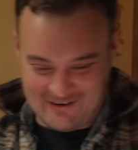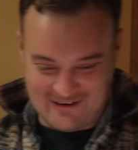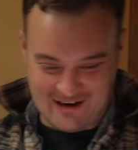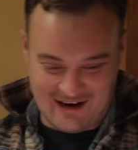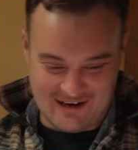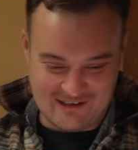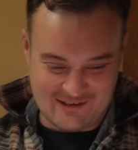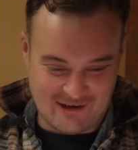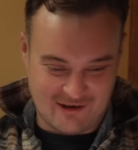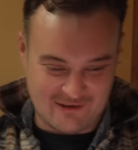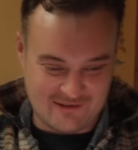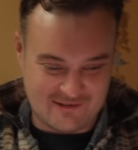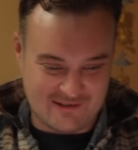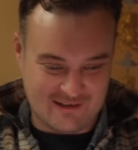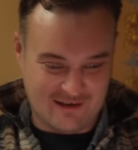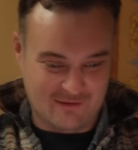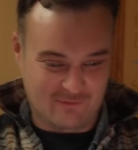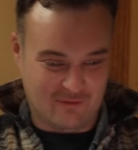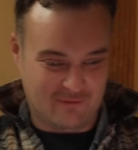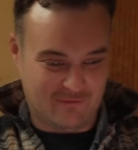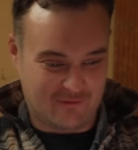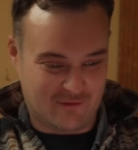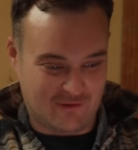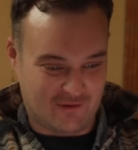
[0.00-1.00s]
okay, Darcy,
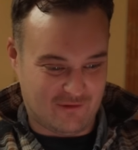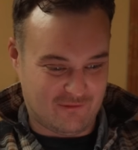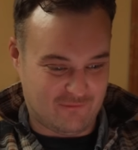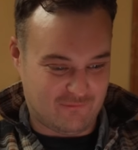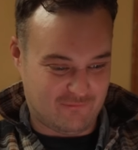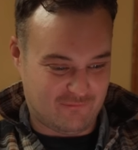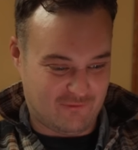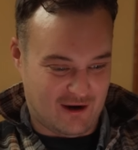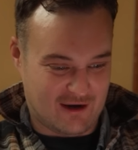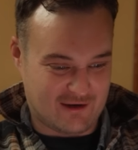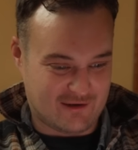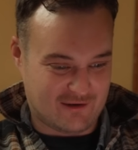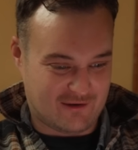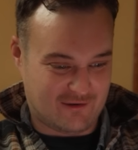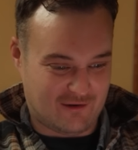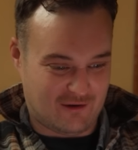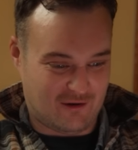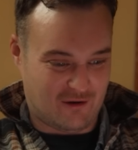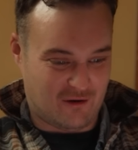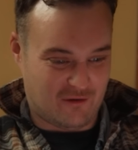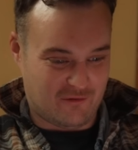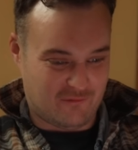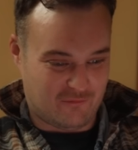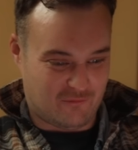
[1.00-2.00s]
we've got red
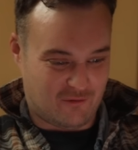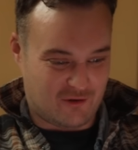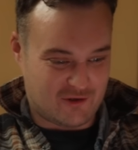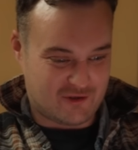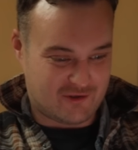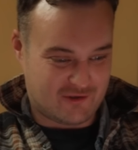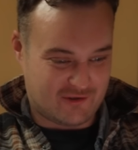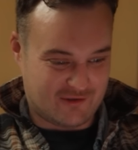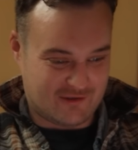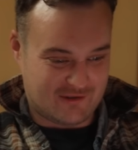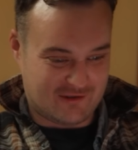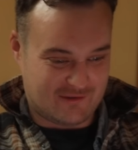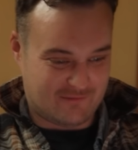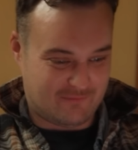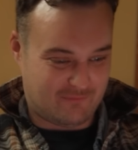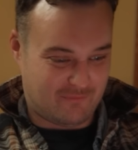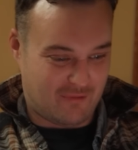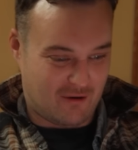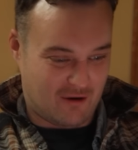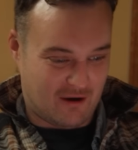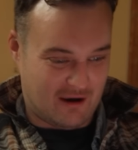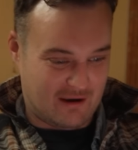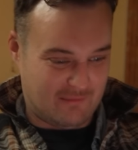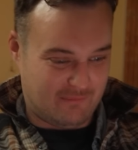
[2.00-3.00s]
cloth washers,
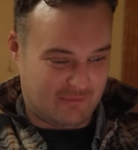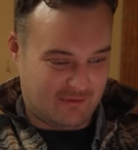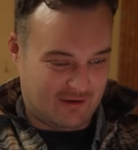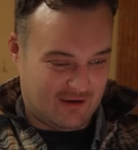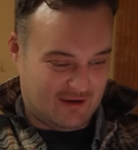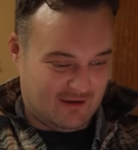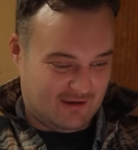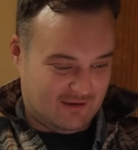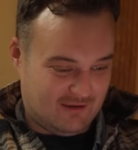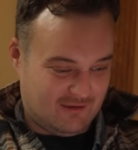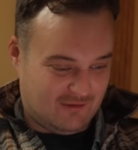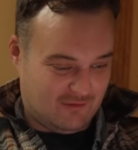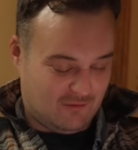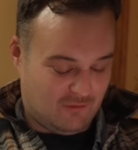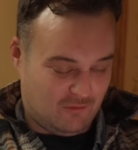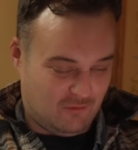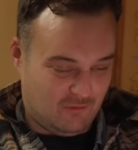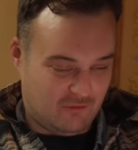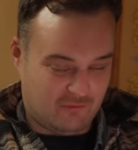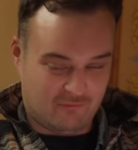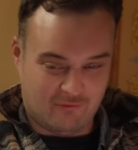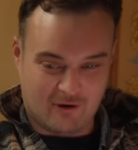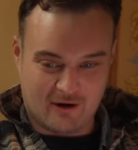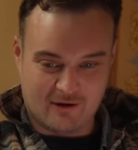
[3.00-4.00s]
pipe, all
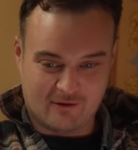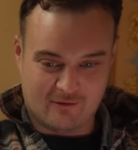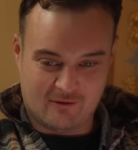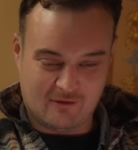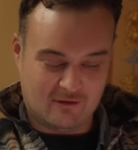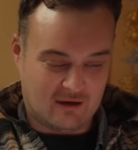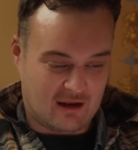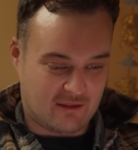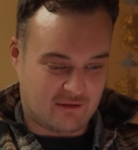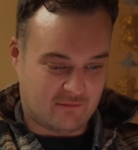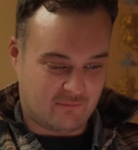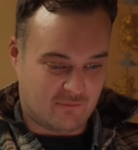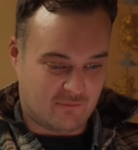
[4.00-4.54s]
the red leather